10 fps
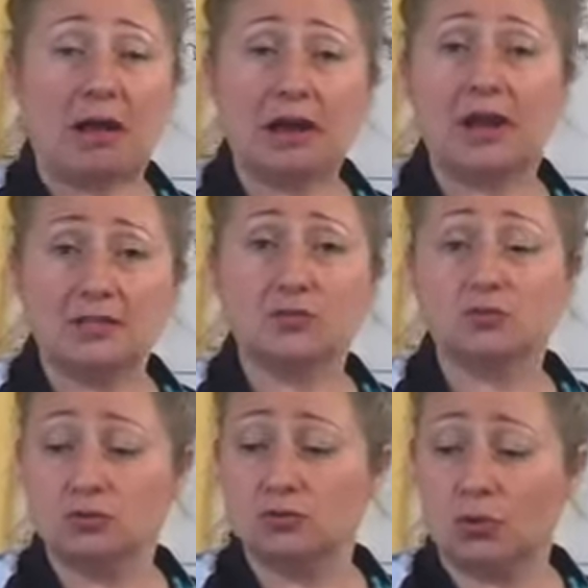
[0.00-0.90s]
in high
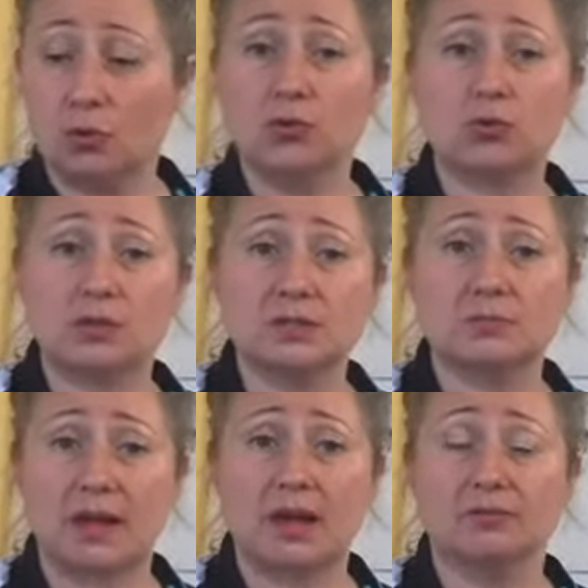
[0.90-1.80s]
school, the older ones
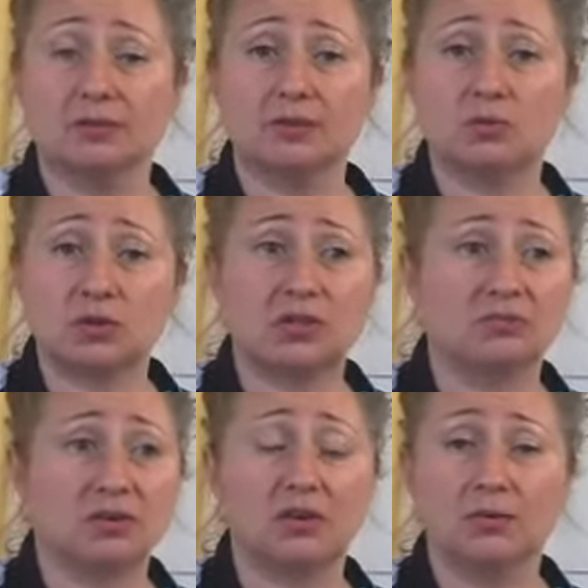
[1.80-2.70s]
may have a little more
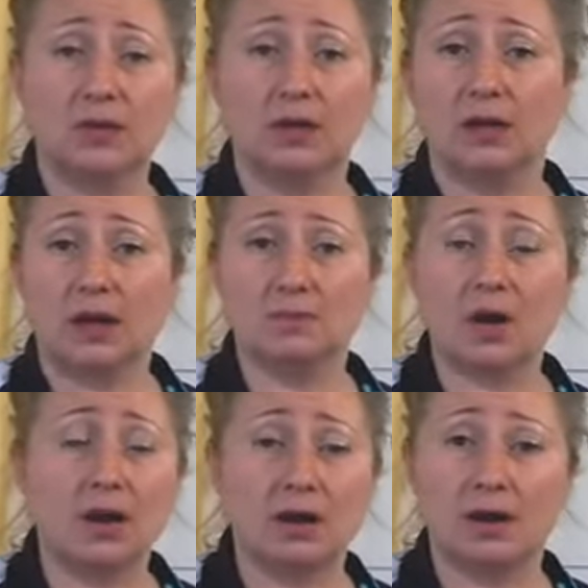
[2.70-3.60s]
difficulty. I
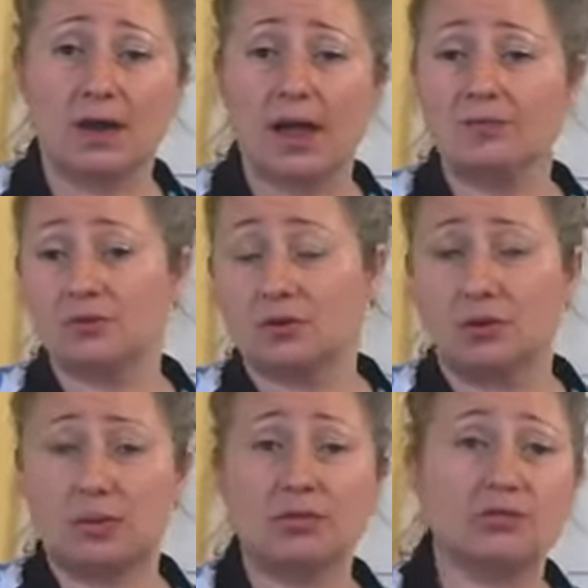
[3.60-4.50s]
have to
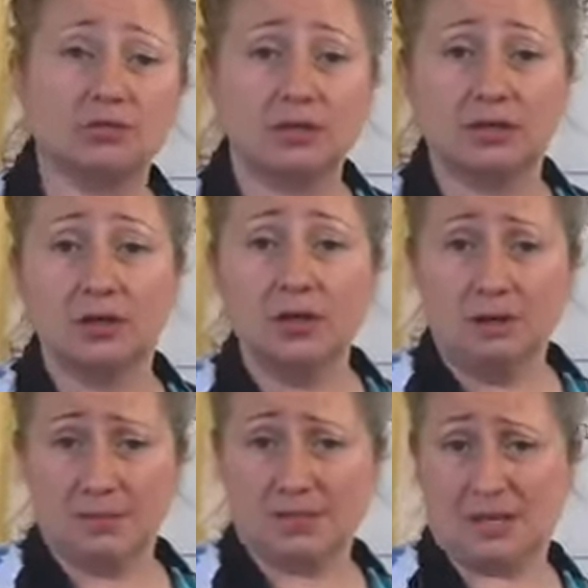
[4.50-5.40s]
call my
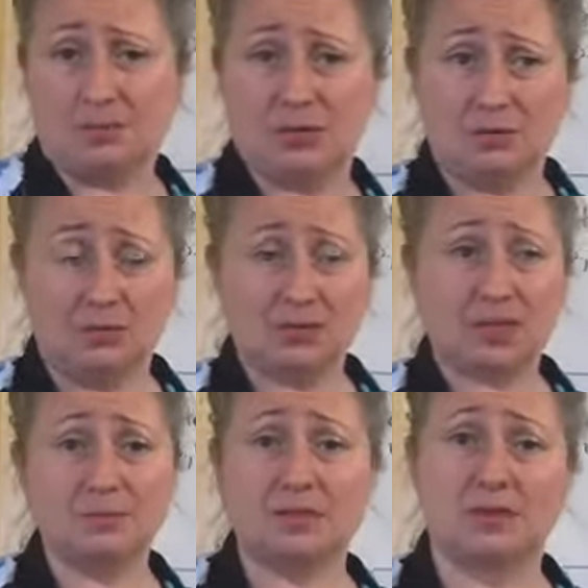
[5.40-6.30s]

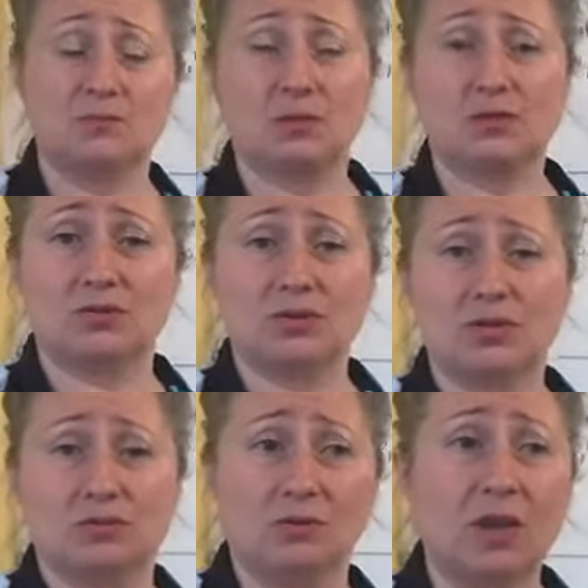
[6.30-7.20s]
stepson, my
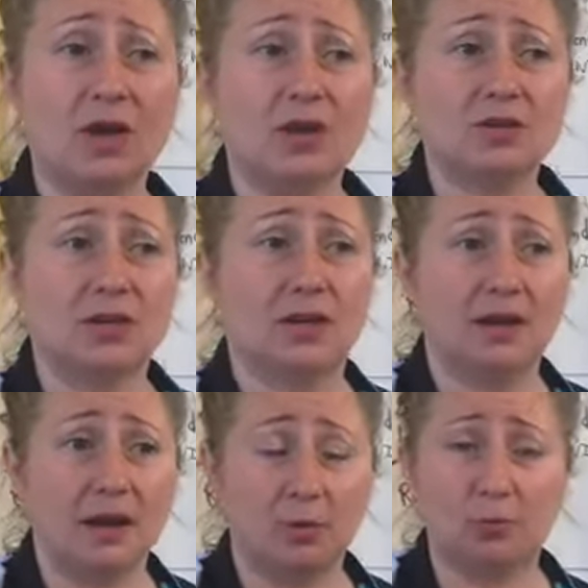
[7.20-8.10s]
13-year-old, to
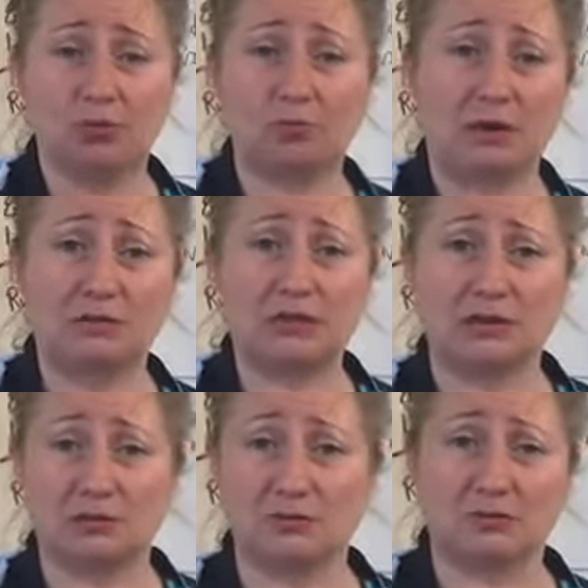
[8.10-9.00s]
help with my
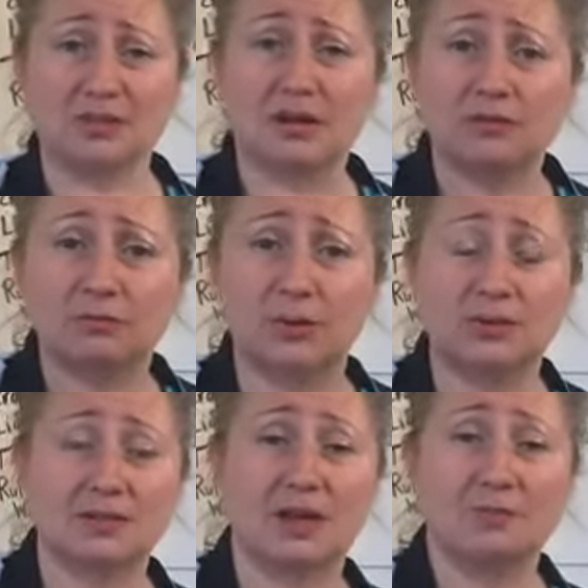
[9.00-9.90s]
technical stuff
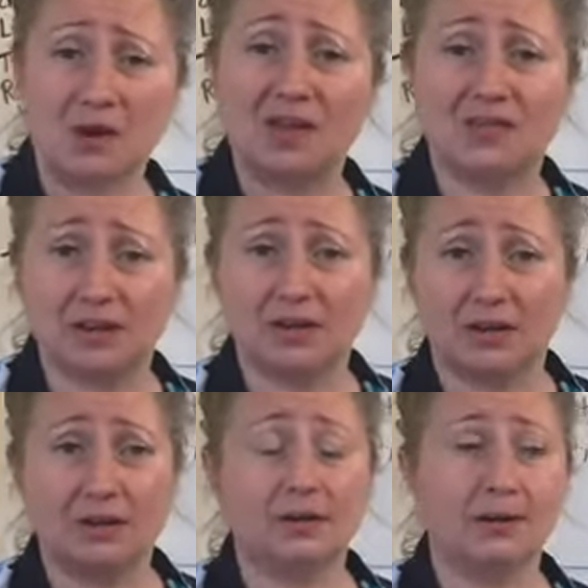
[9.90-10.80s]
because I'm not there yet.